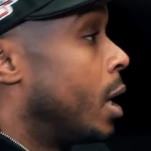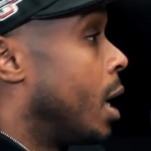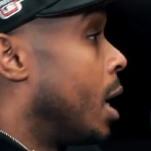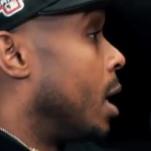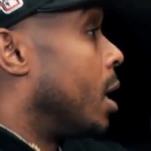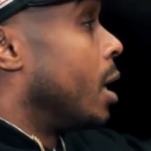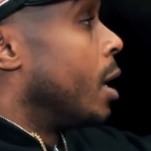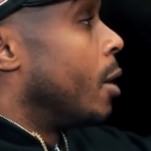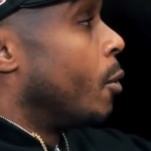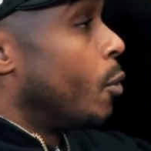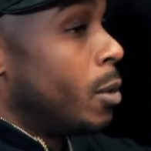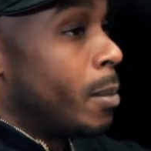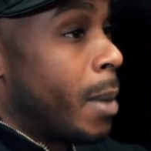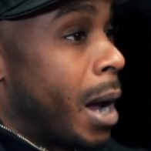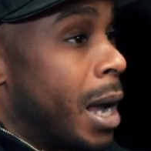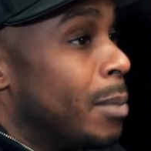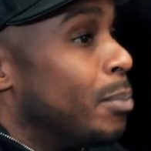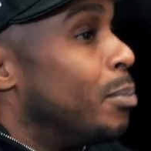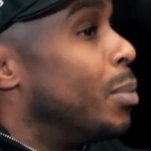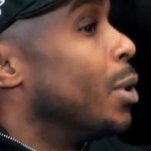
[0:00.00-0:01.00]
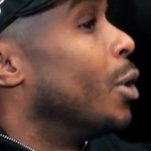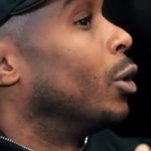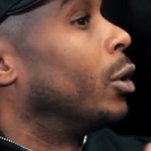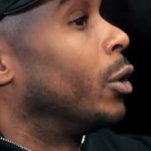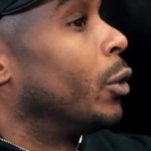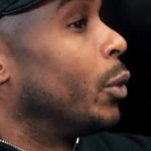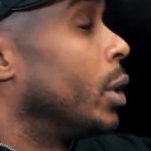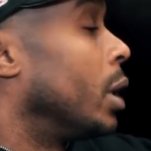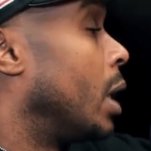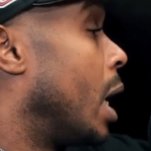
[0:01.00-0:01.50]
and then we might build
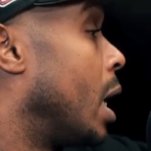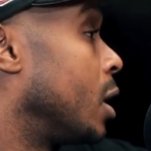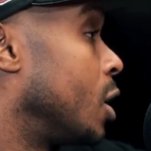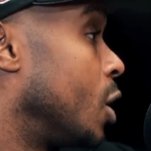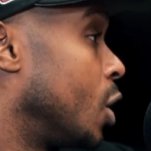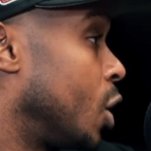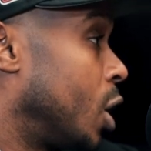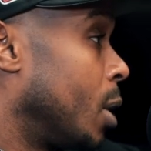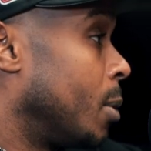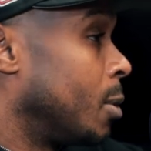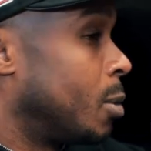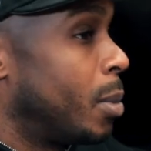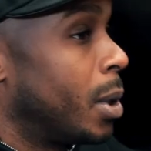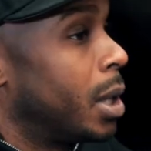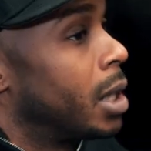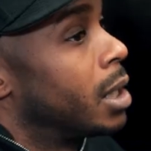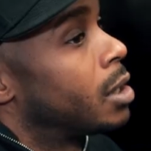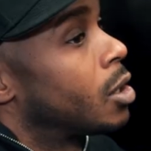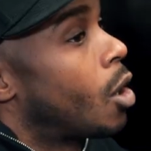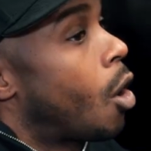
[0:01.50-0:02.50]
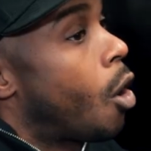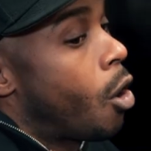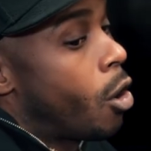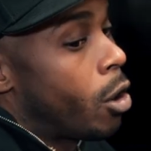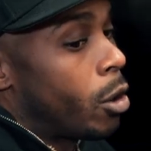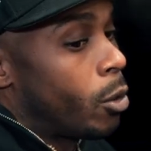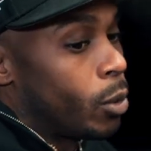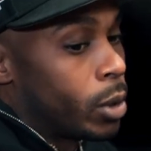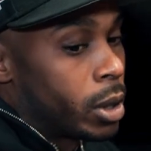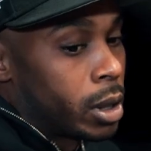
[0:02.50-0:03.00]
the relationships but it's
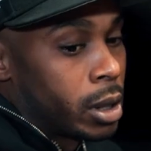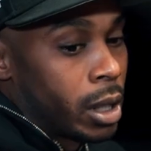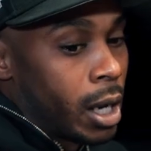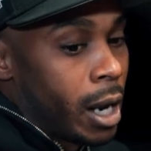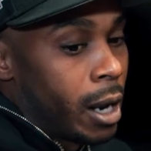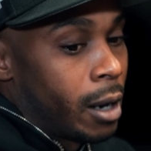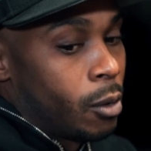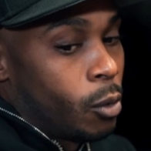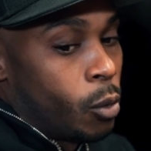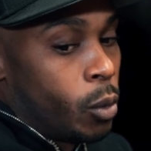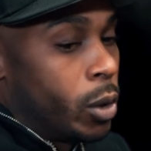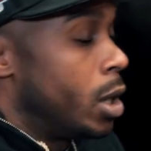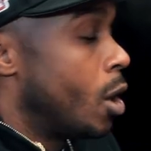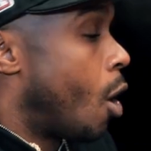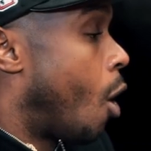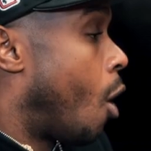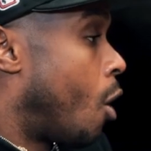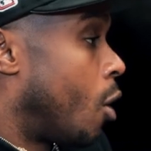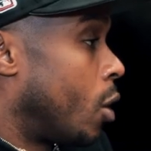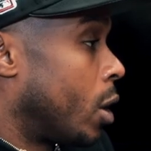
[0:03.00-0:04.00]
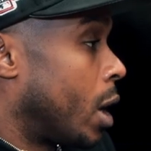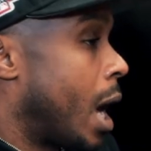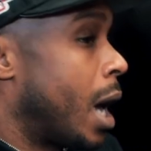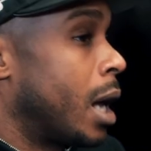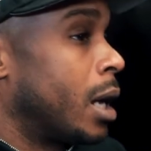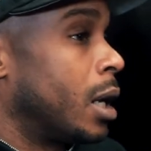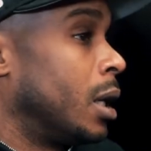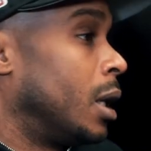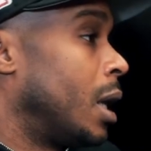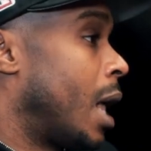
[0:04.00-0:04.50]
hard when we all
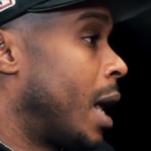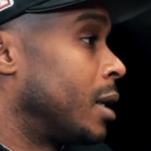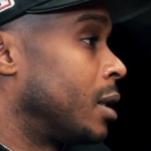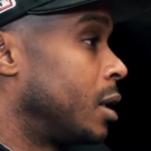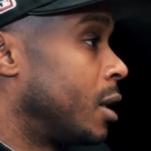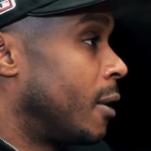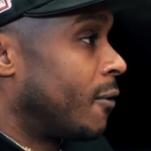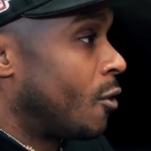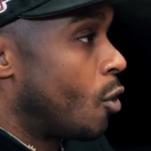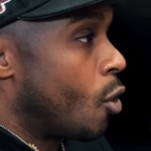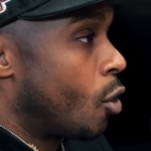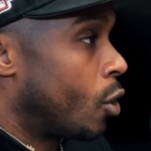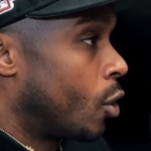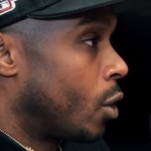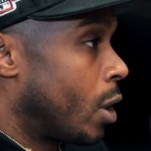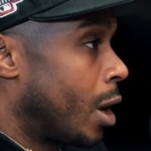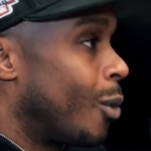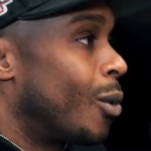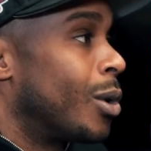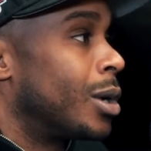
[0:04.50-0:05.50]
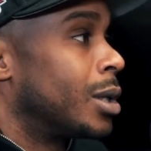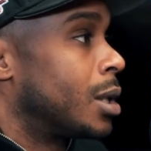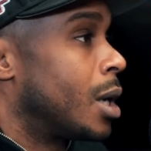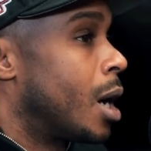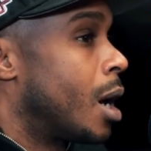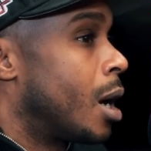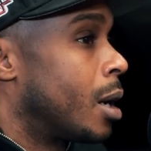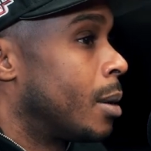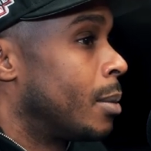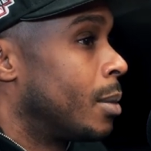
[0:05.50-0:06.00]
got a lot of stuff going on at one
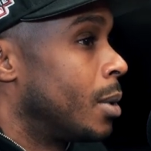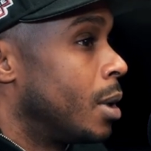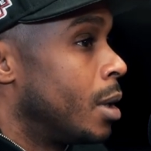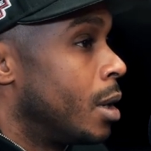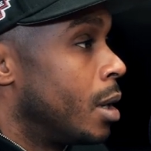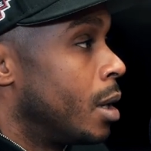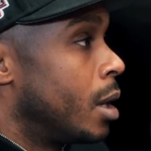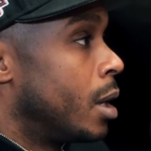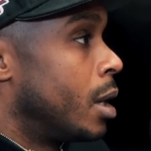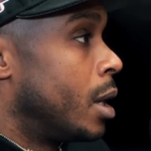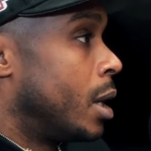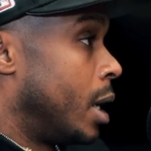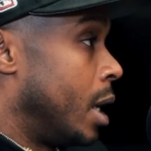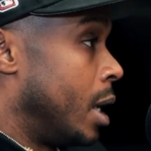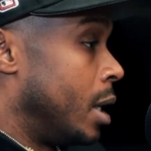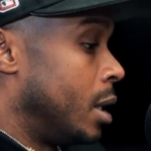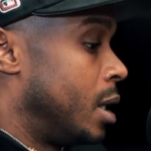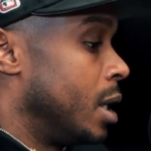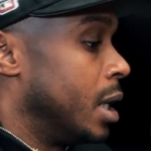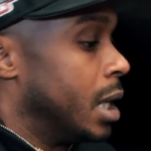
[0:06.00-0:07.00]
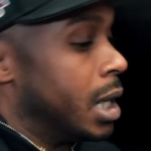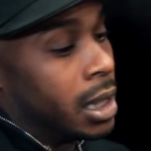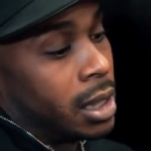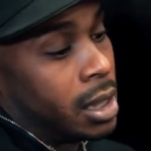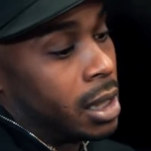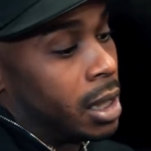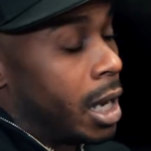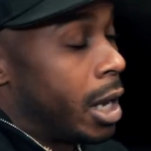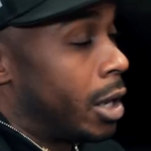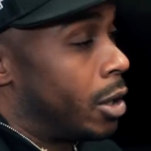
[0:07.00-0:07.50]
time and to get
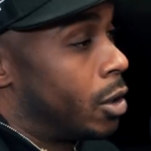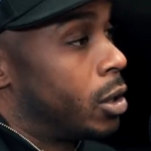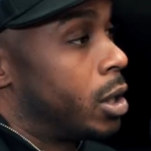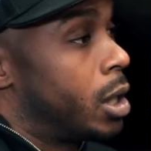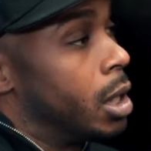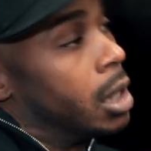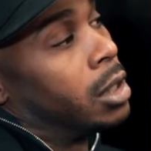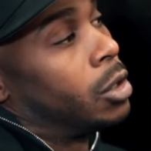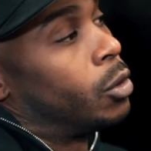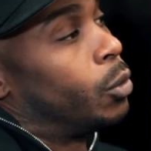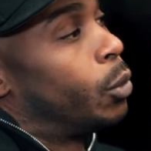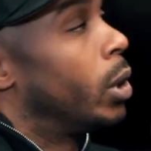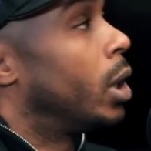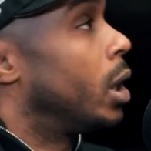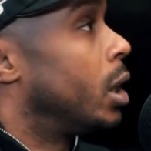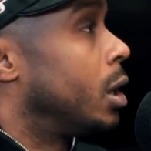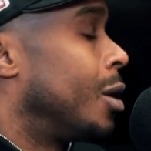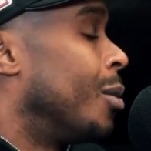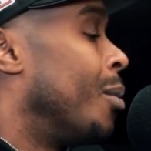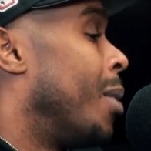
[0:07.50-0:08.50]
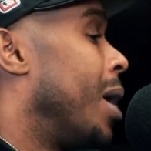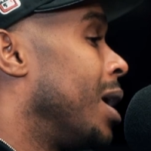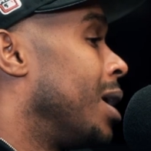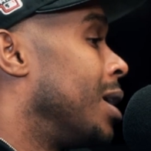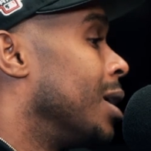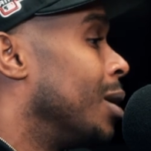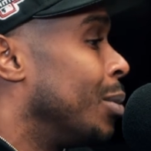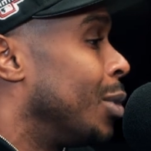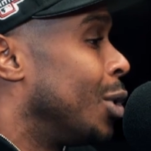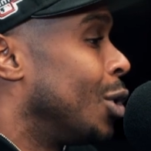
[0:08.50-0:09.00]
together because really to make
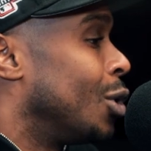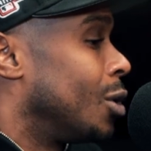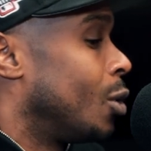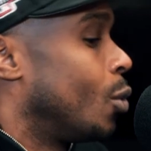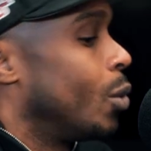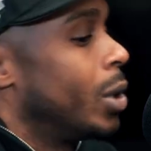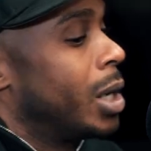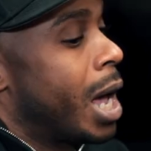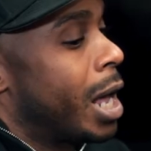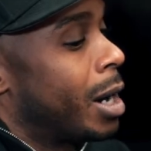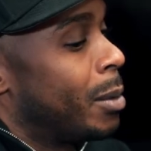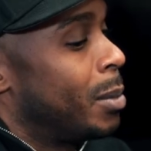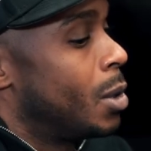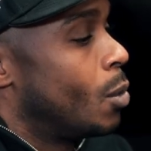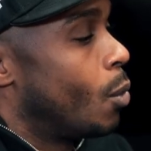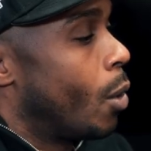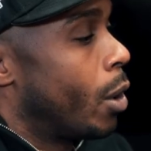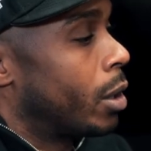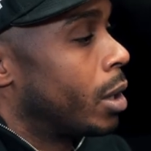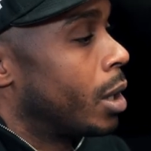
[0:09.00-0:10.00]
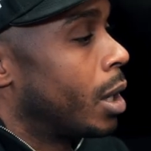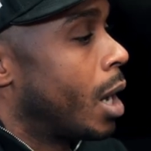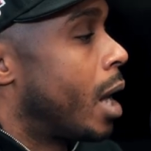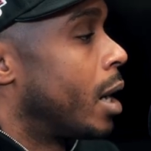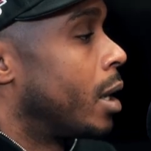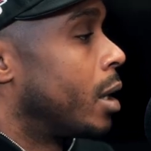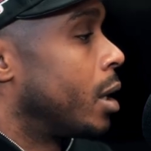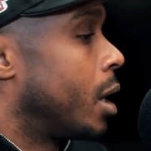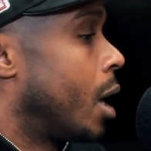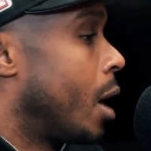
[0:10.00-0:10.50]
good music we got to be working
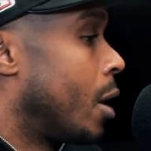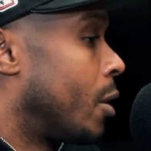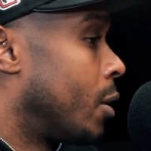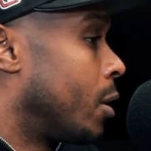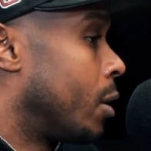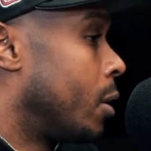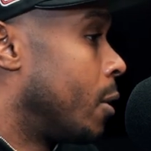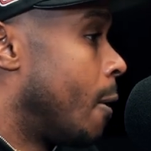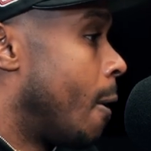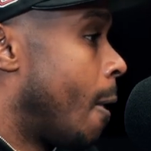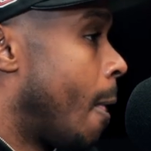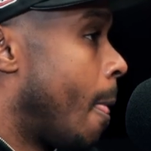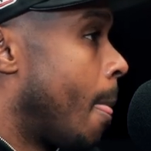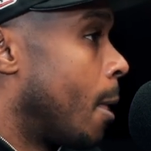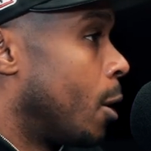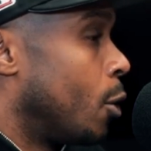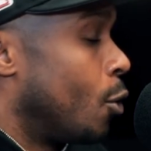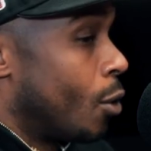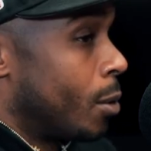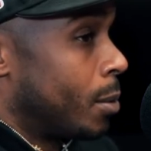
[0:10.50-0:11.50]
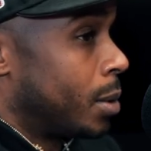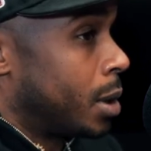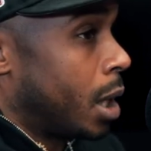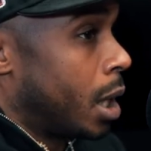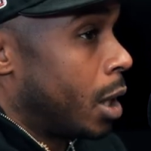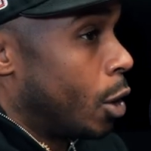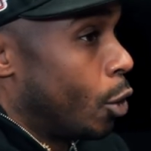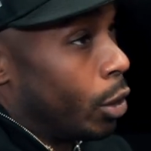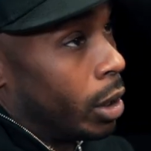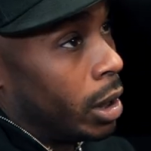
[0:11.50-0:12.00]
kind of together yeah you know what i'm
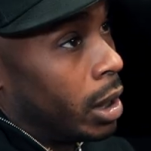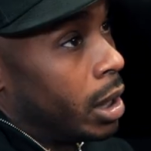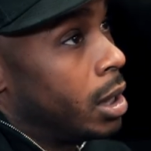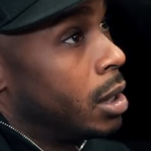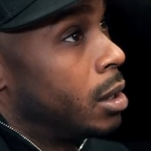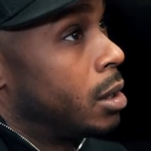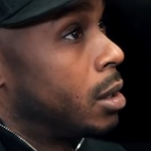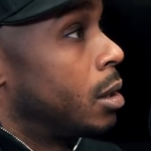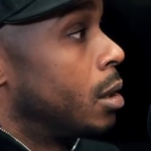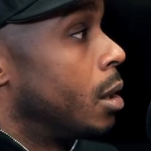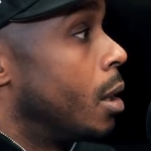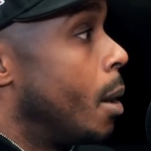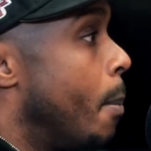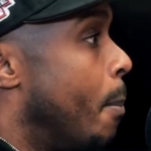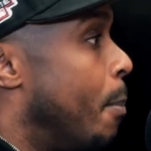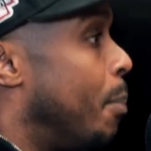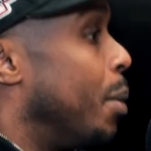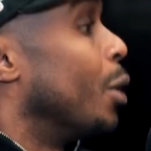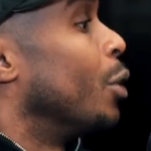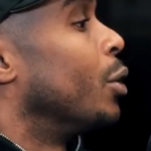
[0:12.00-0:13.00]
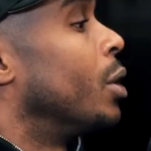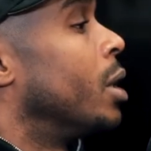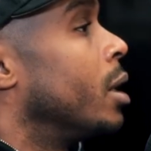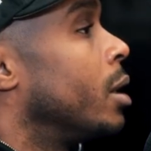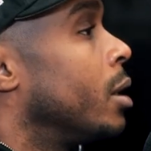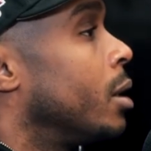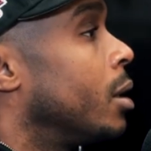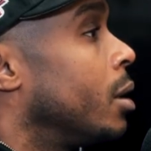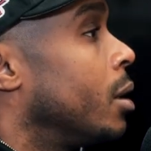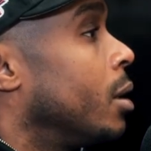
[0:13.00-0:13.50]
saying or at least
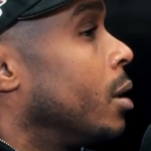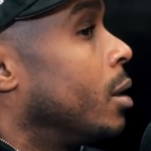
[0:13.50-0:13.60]
building